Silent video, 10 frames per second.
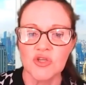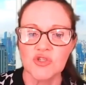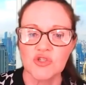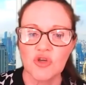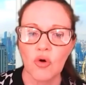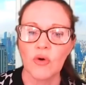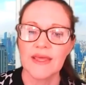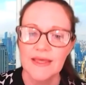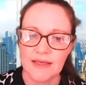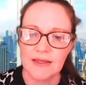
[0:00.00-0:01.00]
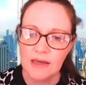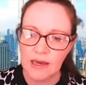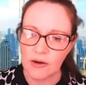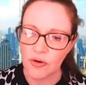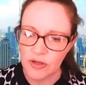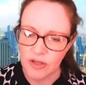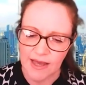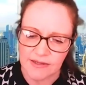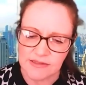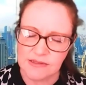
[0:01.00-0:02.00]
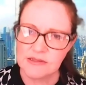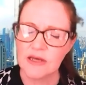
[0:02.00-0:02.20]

So in our class,